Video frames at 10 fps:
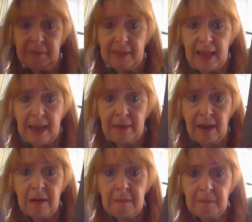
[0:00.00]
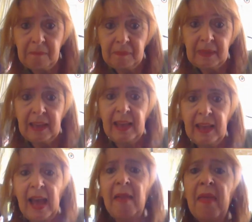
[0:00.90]
There we are.
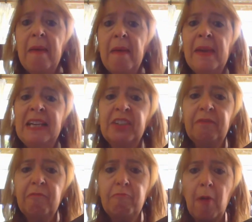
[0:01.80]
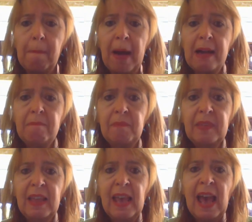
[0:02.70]
And they're made of rubber,
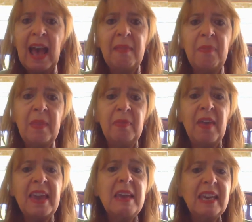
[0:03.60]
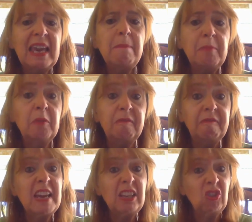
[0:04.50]
and they keep your
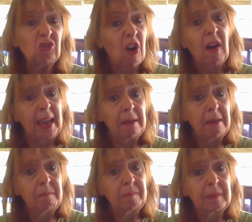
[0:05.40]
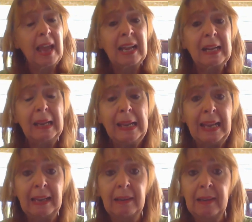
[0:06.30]
feet dry and
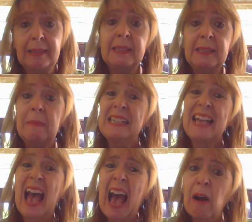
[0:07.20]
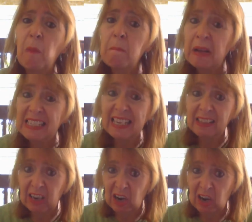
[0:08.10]
clean. Doesn't matter how muddy
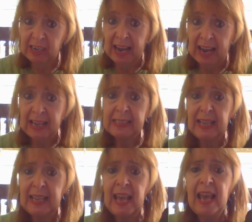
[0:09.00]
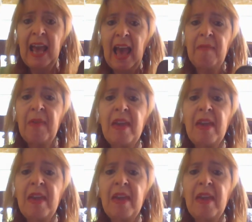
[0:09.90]
the garden is. And they've